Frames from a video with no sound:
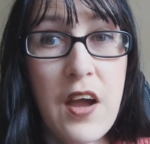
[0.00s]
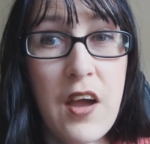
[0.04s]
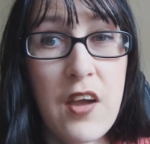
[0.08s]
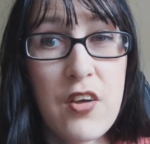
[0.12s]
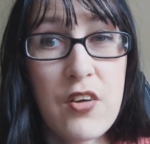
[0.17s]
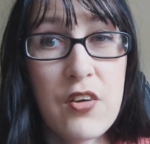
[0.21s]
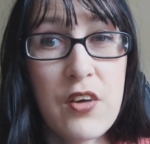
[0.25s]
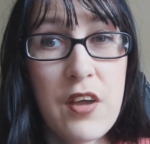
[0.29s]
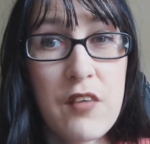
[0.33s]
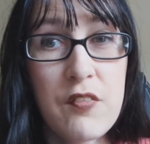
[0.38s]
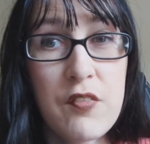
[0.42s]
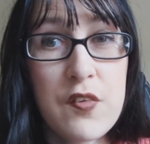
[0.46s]
I
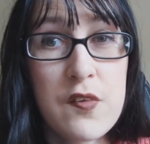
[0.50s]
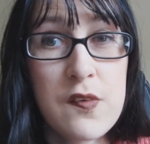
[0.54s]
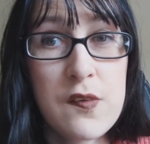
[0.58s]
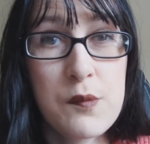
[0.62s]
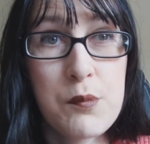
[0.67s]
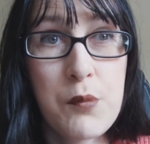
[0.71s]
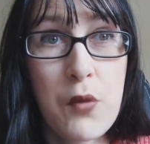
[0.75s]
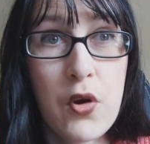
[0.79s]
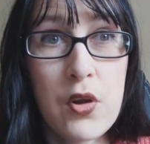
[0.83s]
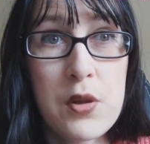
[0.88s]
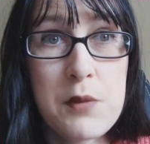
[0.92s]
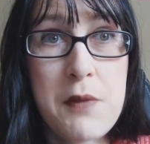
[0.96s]
only have a
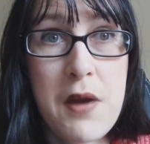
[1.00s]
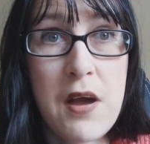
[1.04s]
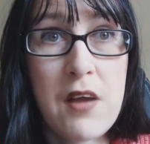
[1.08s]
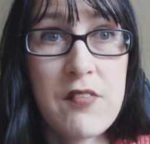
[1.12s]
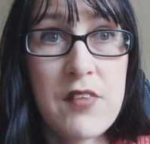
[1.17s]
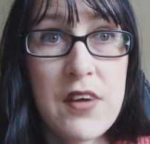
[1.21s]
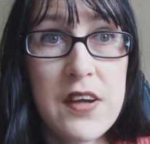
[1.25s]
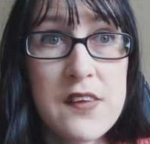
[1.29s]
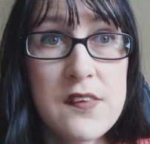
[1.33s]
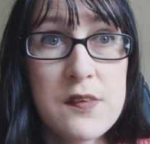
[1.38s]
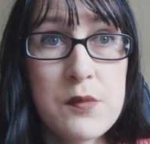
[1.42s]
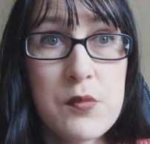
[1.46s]
small amount of
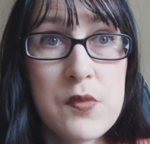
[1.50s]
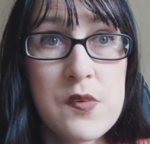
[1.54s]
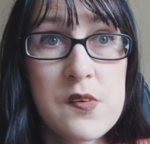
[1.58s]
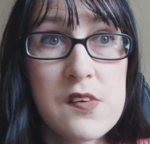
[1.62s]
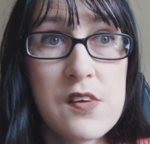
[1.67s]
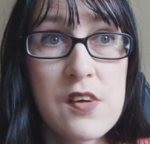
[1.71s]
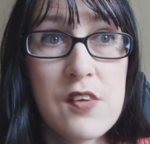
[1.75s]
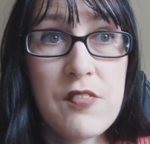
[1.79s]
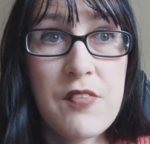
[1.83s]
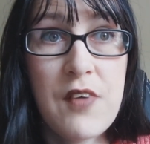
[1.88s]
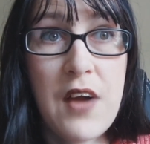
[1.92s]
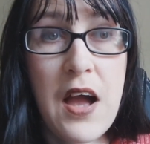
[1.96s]
items
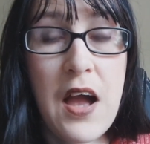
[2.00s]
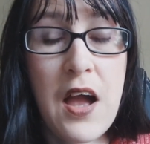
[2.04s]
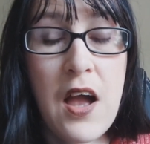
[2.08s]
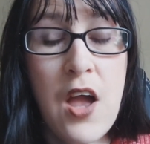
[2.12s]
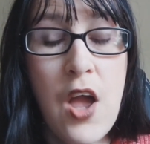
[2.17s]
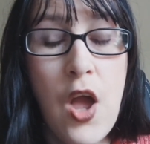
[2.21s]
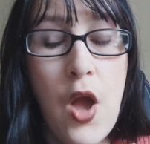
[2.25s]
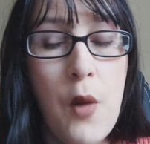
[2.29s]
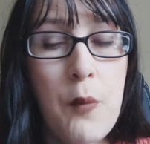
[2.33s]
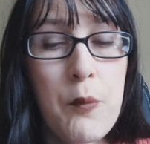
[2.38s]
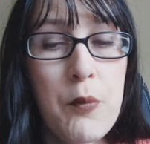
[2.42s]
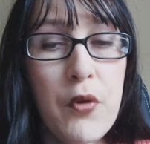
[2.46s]
so far,
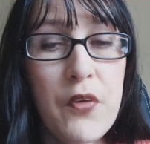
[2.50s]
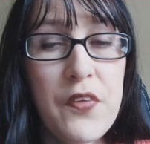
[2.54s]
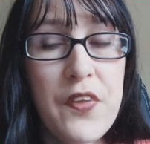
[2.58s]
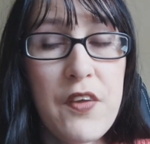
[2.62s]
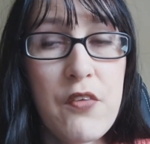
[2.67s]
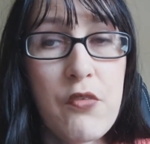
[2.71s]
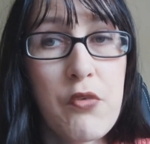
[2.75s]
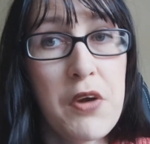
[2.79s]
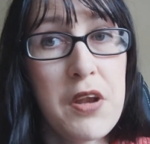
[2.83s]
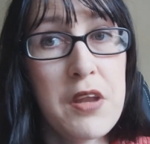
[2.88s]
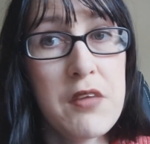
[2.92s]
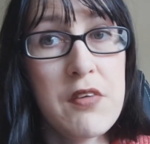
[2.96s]
but they
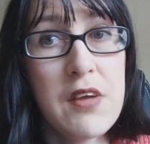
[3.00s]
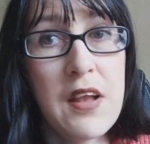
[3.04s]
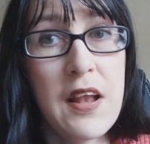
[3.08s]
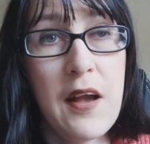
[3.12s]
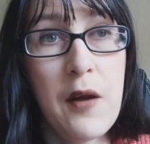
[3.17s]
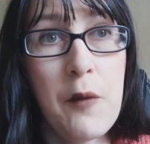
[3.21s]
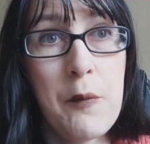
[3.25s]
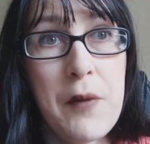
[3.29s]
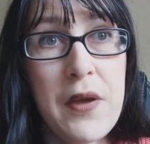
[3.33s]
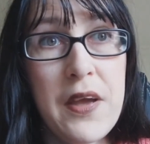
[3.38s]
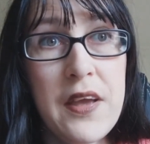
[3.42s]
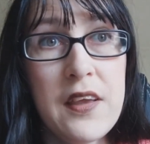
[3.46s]
really
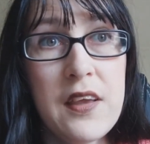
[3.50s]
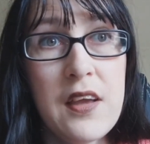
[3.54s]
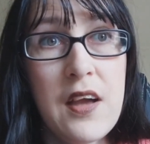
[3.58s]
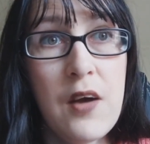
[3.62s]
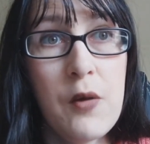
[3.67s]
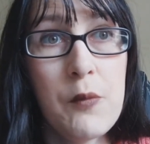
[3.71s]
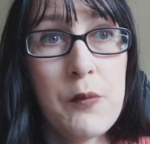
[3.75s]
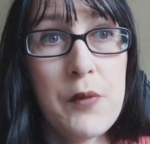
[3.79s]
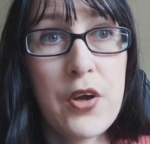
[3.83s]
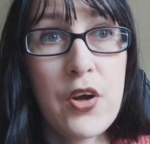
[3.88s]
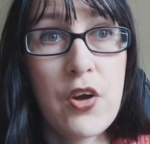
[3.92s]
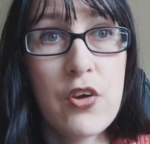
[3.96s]
help me
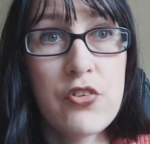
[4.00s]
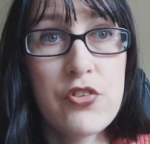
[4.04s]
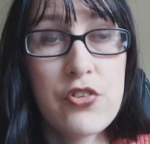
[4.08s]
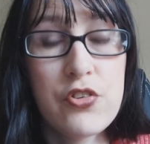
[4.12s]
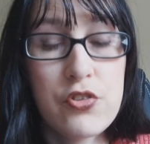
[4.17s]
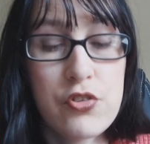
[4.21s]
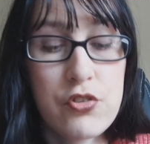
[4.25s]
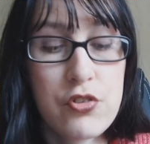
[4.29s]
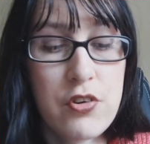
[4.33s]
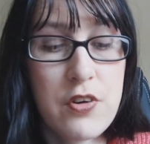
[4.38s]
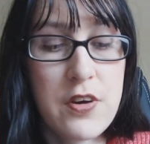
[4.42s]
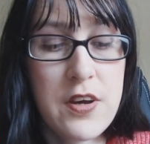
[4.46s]

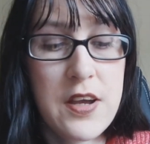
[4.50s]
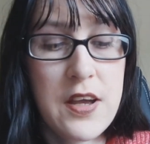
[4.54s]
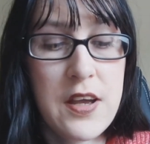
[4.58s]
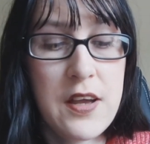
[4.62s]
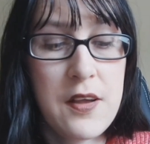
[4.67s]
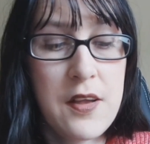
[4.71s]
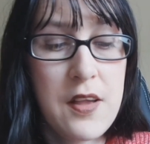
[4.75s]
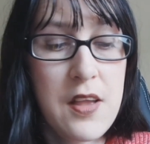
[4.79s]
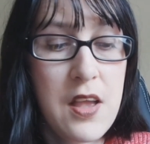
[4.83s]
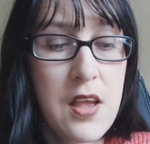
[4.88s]
concentrate.